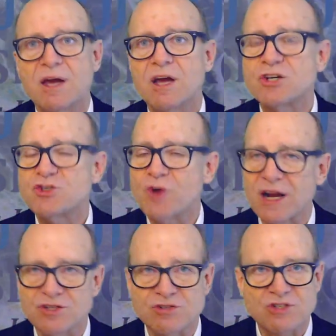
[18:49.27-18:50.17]

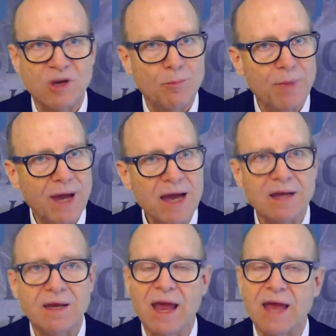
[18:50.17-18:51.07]
Contractures come back
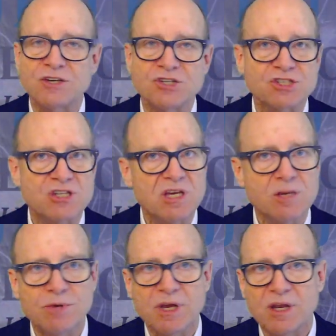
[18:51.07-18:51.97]
and just
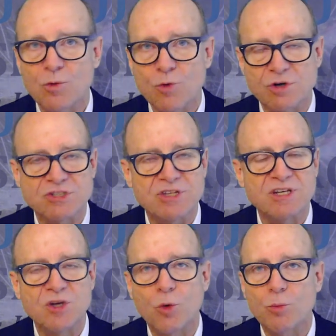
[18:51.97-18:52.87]
keep getting worse. They
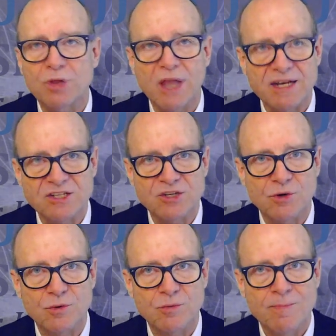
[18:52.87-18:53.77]
don't plateau.